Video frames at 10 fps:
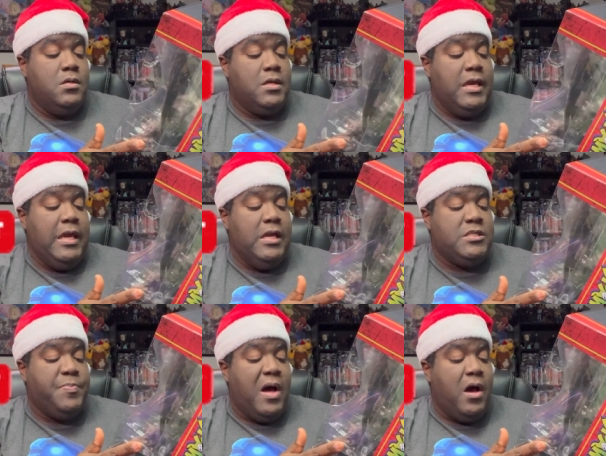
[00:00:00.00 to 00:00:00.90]

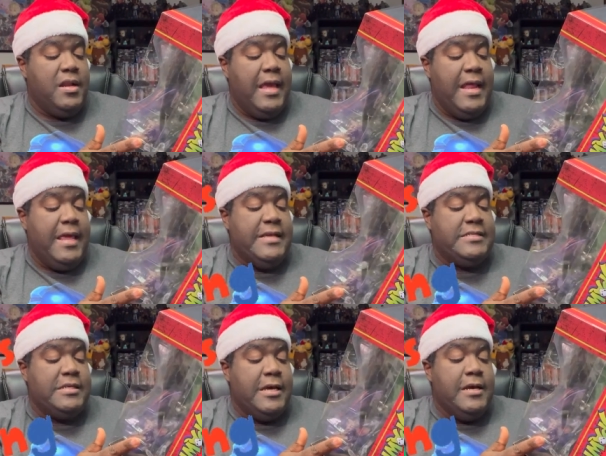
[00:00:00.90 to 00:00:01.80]
Kingspawn and
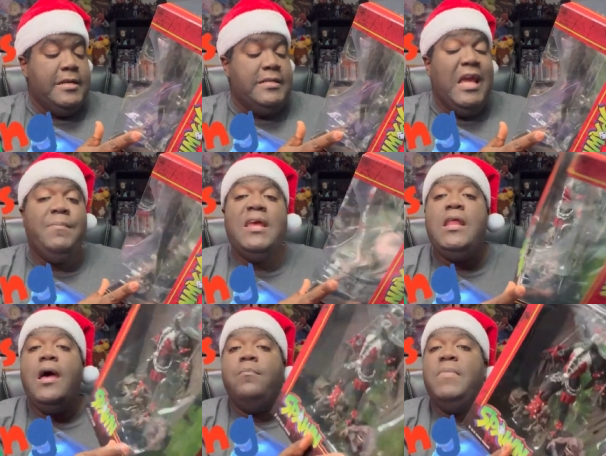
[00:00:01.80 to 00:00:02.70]
his
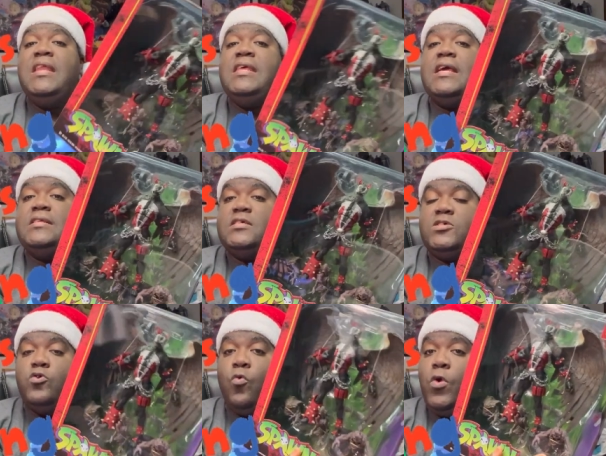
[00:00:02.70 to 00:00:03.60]
Demon Minions.
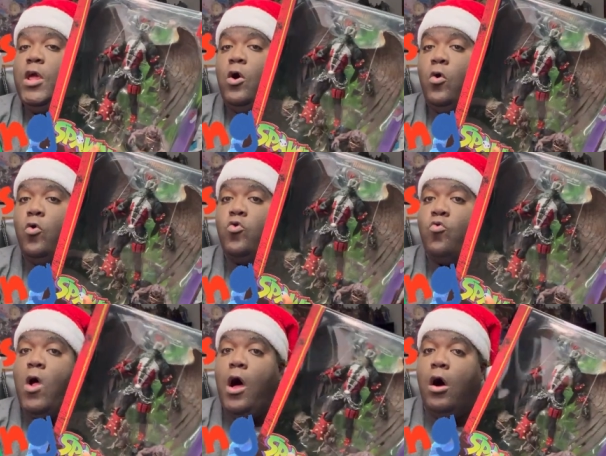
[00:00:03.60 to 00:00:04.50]
Real,
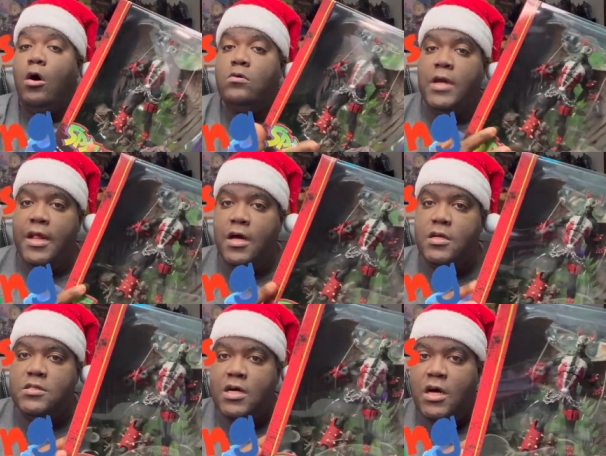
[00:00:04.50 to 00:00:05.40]
raw, and
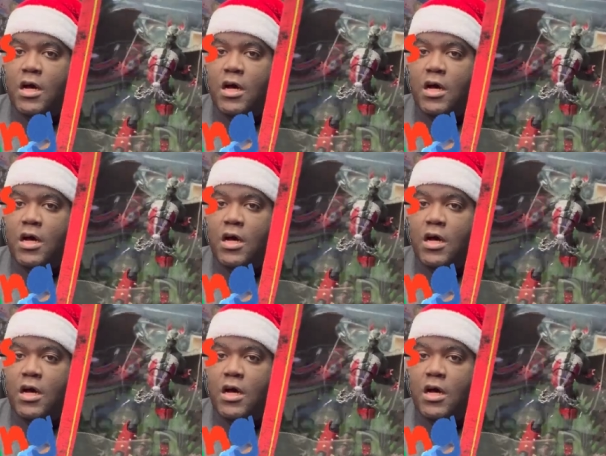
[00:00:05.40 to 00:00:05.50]
uncut.